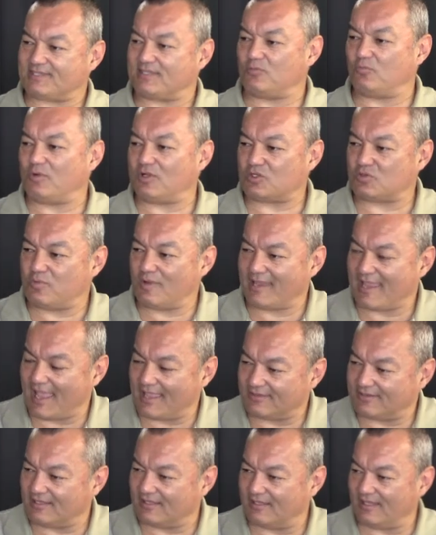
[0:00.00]
in which we
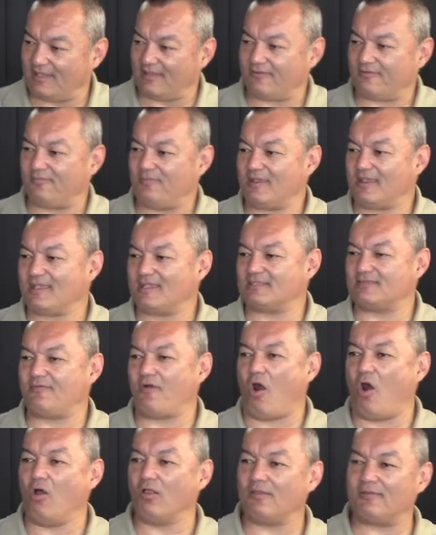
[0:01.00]
get to live because of
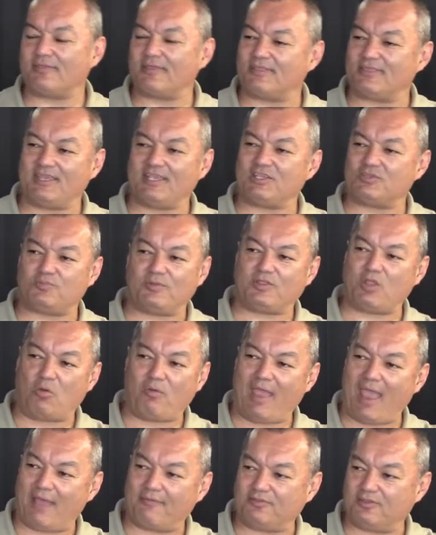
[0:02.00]
all of the things we
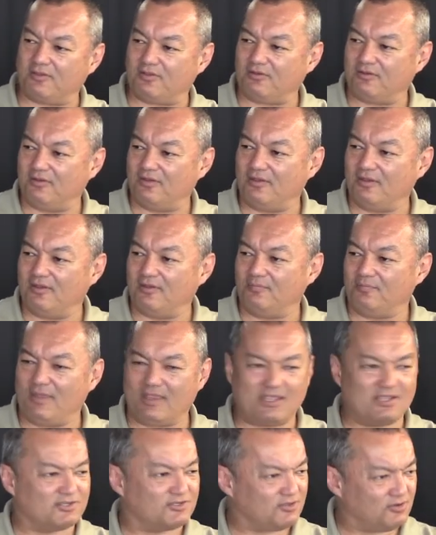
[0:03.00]
don't have to be
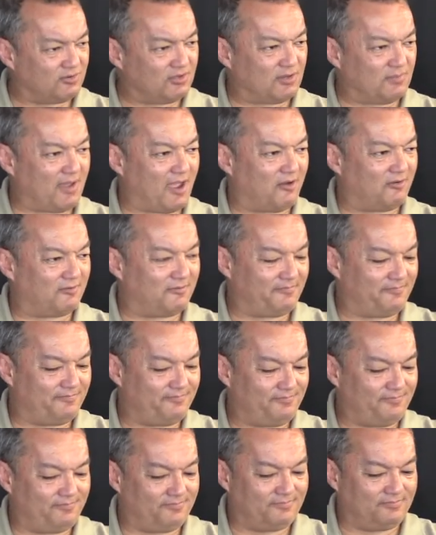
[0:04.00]
concerned about,
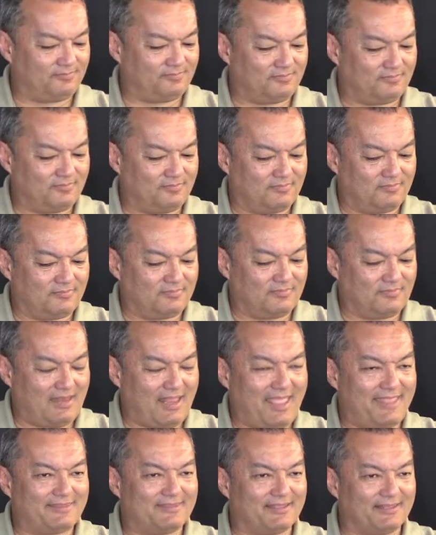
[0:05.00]

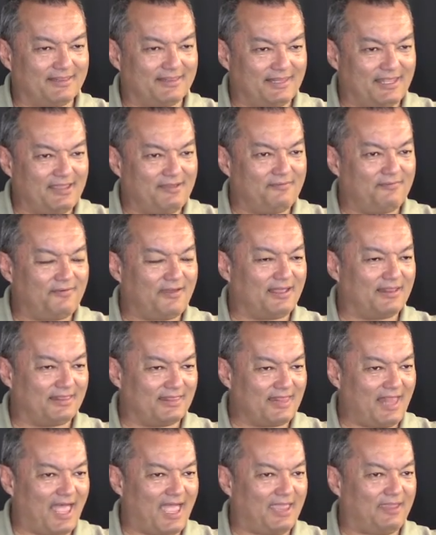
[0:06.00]
and to live a
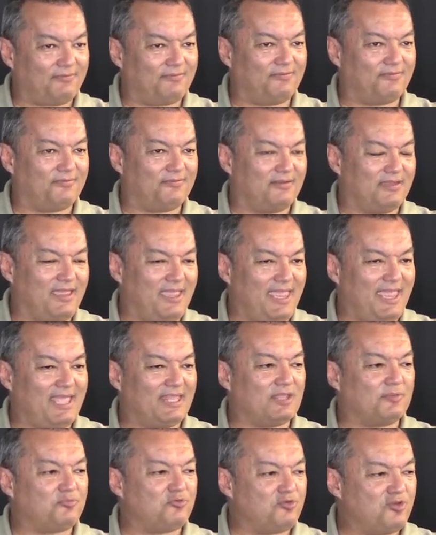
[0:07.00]
life
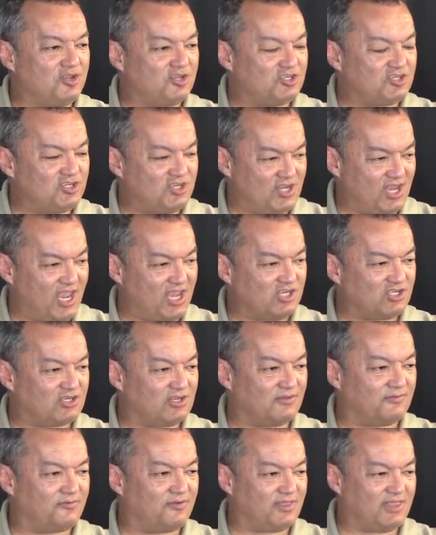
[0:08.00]
in
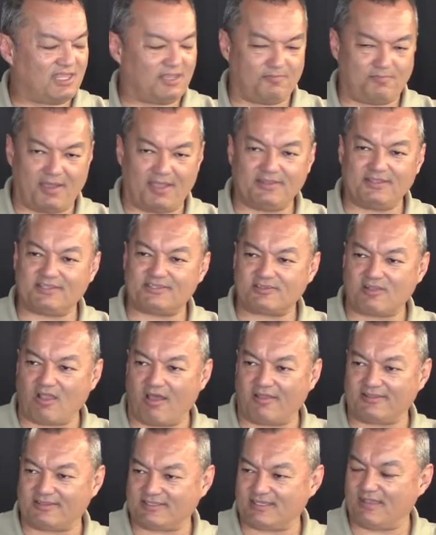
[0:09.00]
appreciation for the abundance
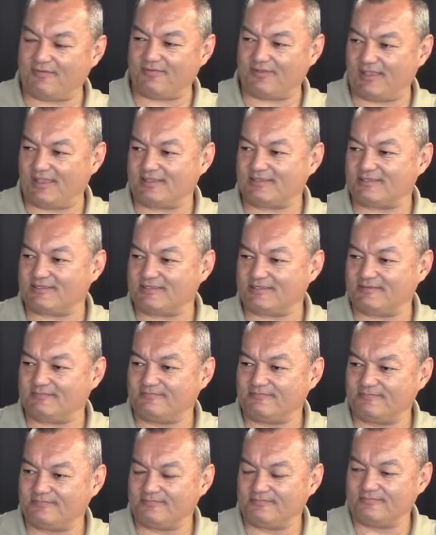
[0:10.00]
God has given us.
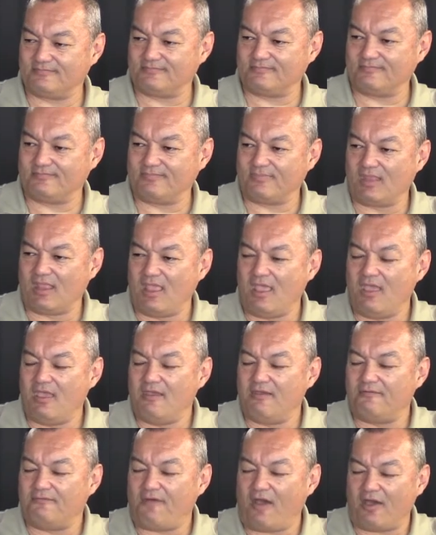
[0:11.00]

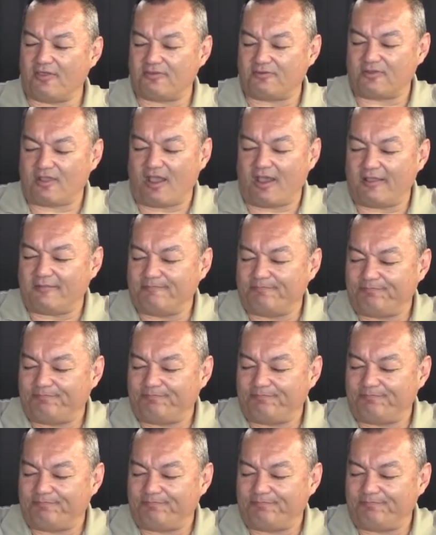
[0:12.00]
Father God,